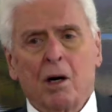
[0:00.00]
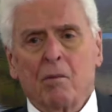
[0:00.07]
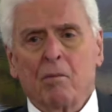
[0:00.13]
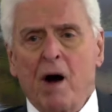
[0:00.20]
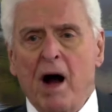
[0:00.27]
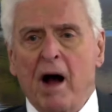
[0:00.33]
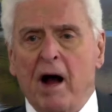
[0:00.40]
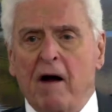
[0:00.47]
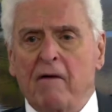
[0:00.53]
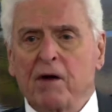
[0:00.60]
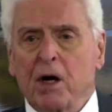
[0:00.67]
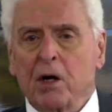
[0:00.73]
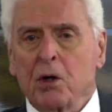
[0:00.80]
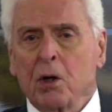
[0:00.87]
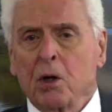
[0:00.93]
By
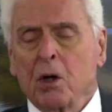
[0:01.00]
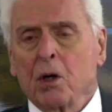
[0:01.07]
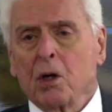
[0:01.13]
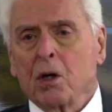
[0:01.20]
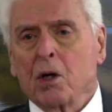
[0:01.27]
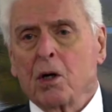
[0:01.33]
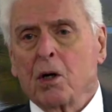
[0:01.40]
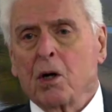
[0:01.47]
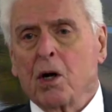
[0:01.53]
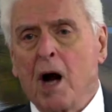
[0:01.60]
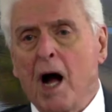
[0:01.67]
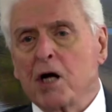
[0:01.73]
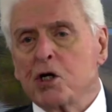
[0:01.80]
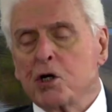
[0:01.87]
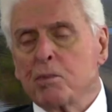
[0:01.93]
having
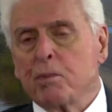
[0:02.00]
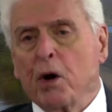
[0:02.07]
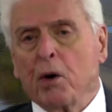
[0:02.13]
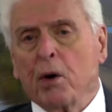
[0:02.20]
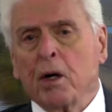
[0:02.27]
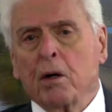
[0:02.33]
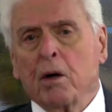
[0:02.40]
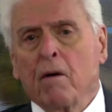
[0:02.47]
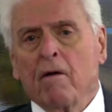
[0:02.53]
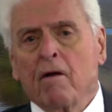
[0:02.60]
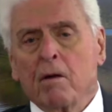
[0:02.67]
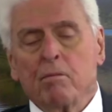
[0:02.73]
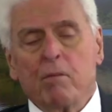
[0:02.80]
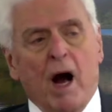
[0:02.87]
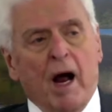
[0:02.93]
God's Spirit,
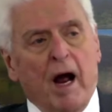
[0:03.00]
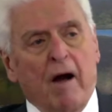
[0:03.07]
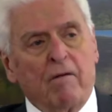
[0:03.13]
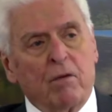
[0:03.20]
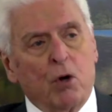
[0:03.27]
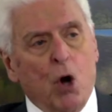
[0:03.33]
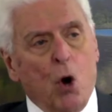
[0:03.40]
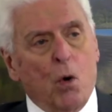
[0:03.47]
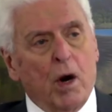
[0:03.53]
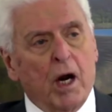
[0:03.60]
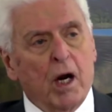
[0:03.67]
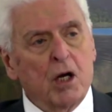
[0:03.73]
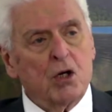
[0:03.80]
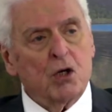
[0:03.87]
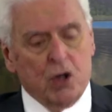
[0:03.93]
by have,
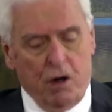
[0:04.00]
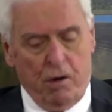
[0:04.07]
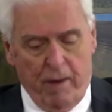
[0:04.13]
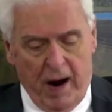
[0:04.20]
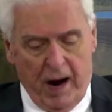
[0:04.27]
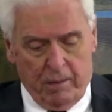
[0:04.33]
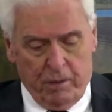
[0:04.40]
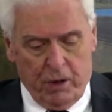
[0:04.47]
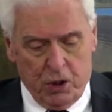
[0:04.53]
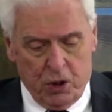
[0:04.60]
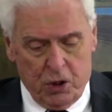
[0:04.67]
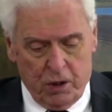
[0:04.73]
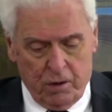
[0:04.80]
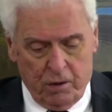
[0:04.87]
knowing his commandments,